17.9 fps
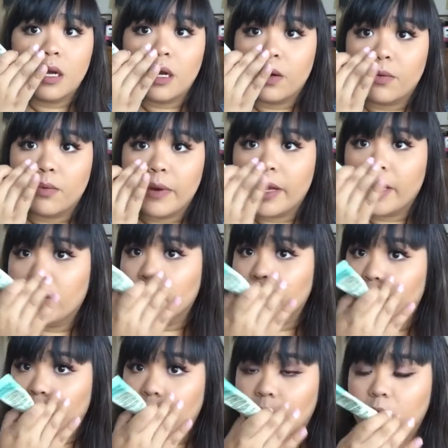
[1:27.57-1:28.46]

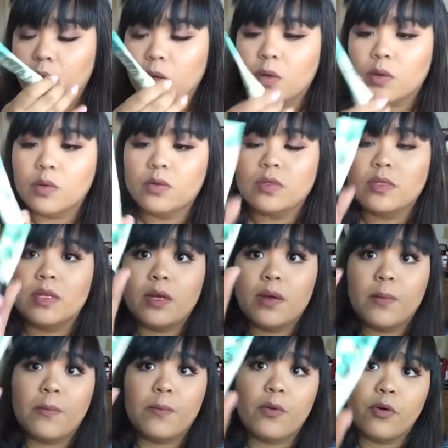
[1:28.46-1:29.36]
around my nose,
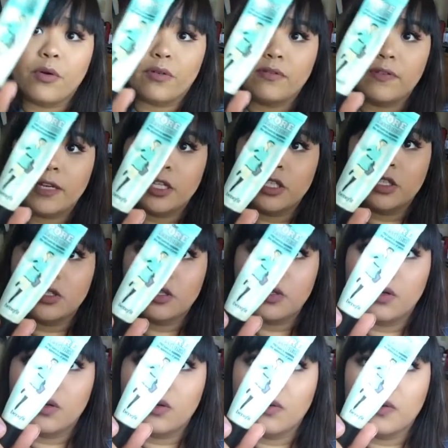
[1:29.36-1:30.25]

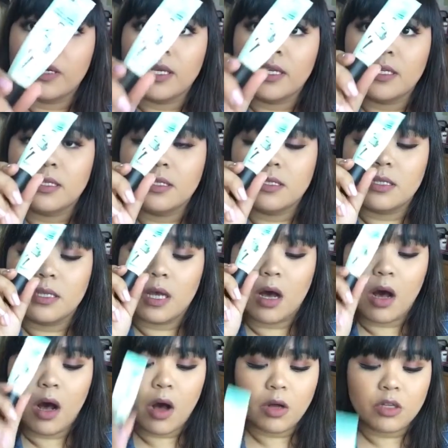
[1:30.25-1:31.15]
Professional is
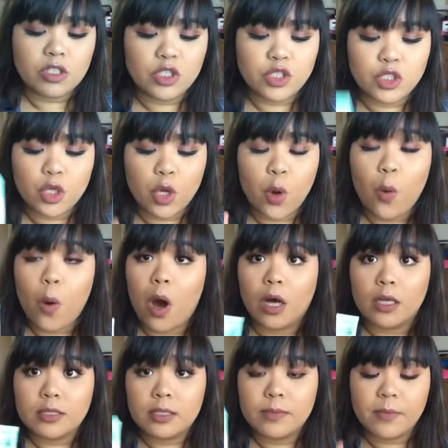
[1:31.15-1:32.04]
so
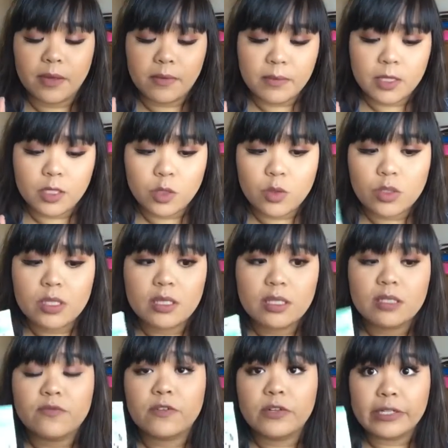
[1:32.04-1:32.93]
awesome. I've been using
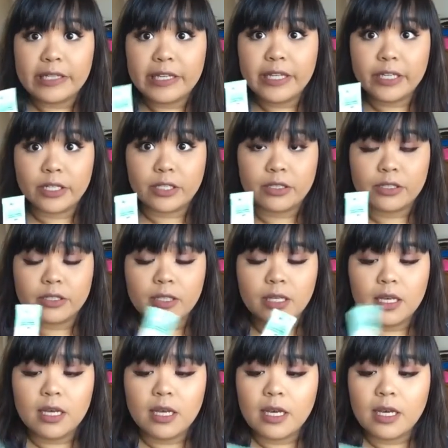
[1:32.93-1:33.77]
this for years.